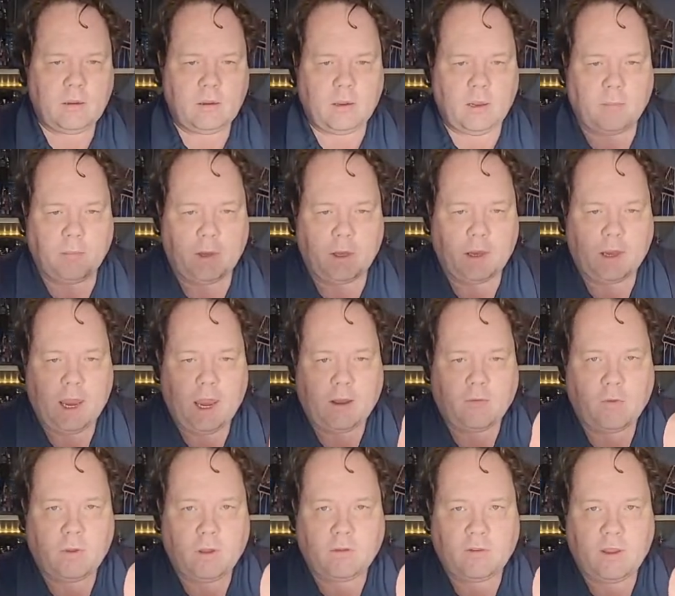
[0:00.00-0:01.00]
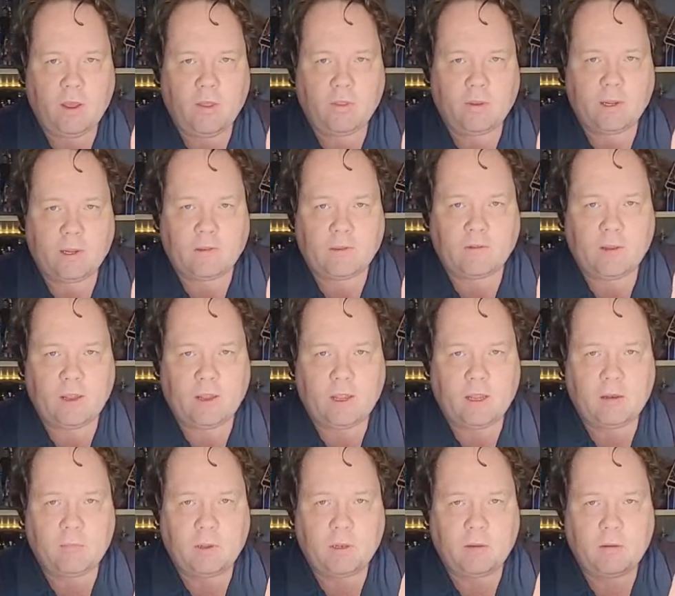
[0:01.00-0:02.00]
I mean, you can't really tell that that's the
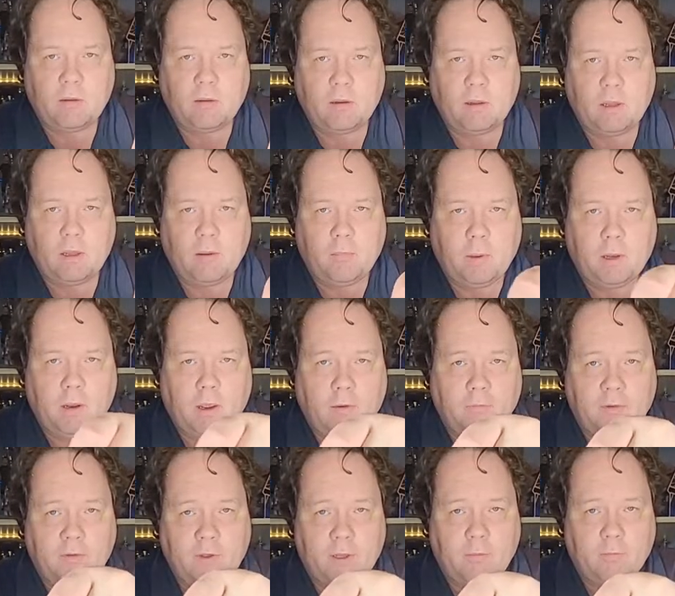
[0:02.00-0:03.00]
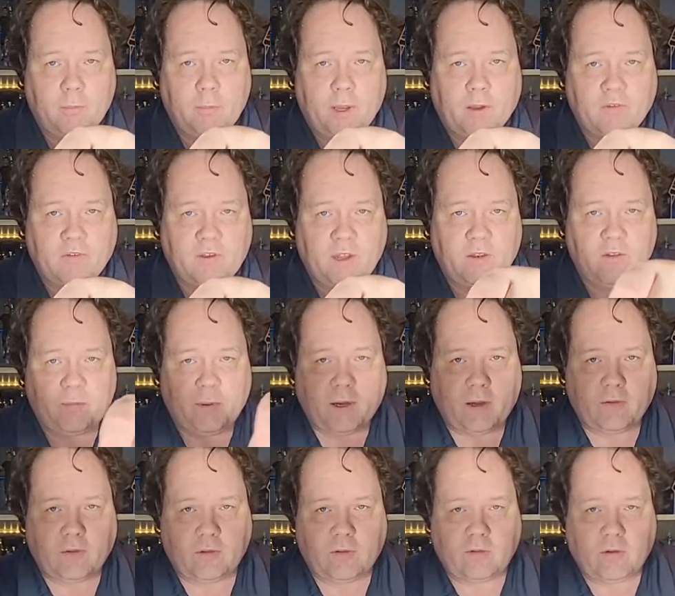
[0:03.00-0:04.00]
head, but I mean, obviously it would make sense
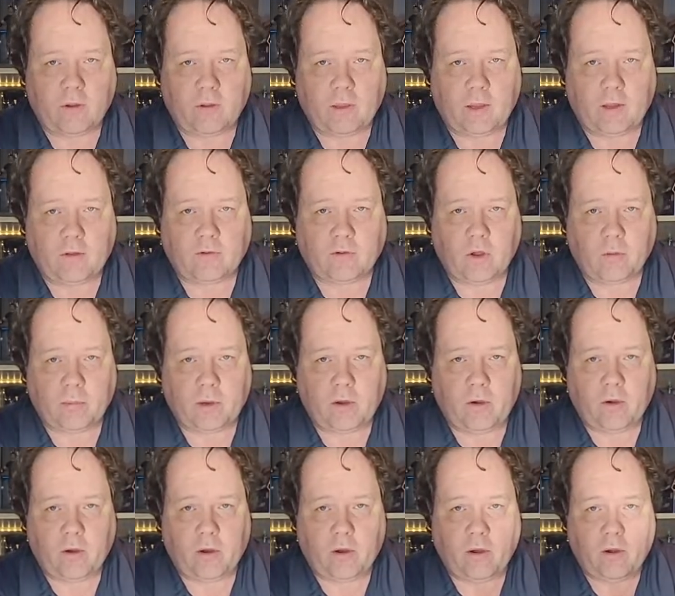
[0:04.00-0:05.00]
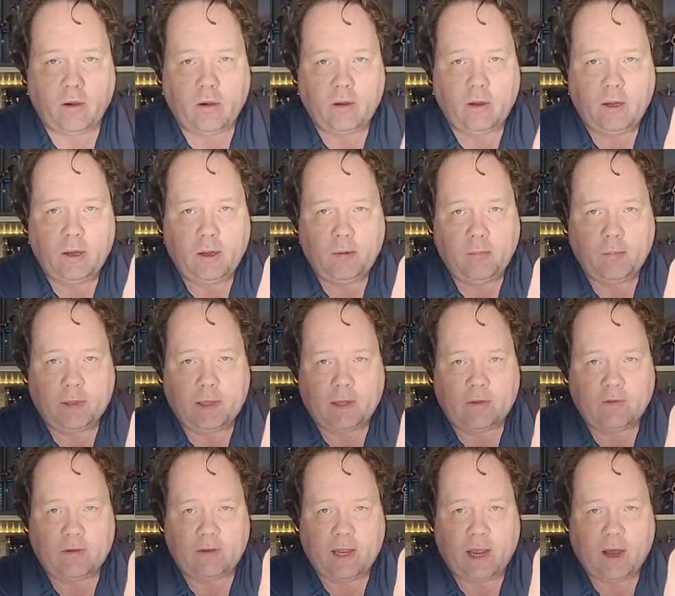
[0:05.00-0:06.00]
because they show you the head sculpt here and here. But
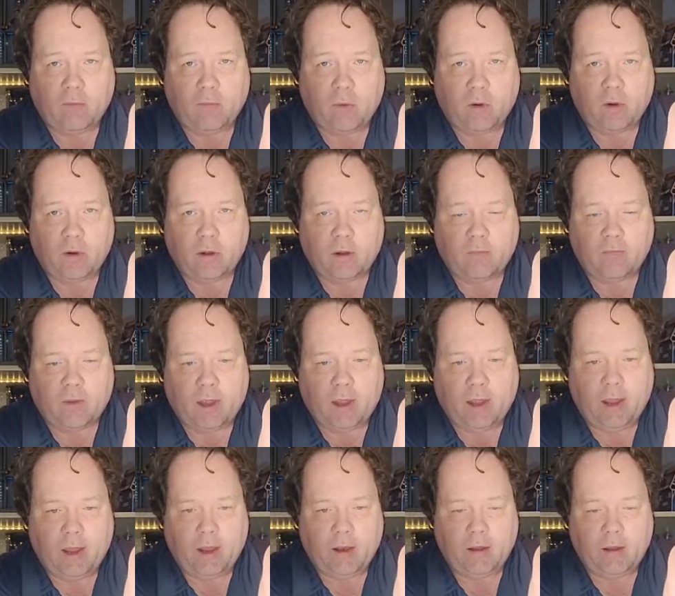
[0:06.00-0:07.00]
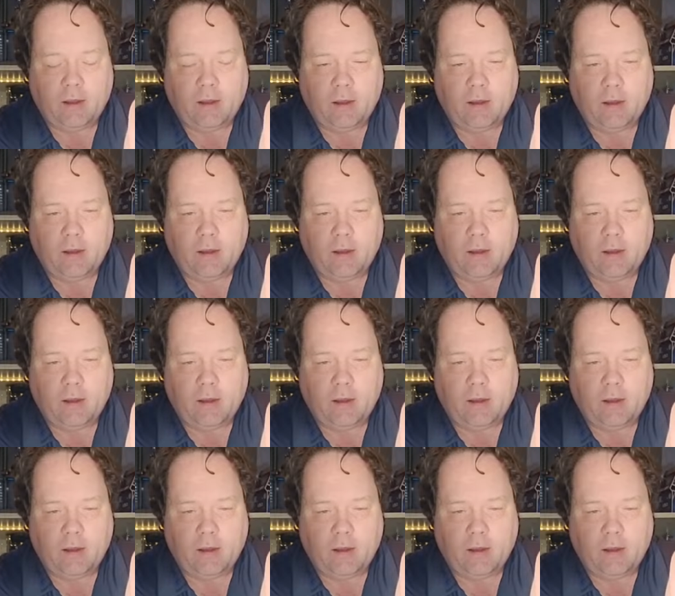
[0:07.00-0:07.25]
that's the downward look of the head.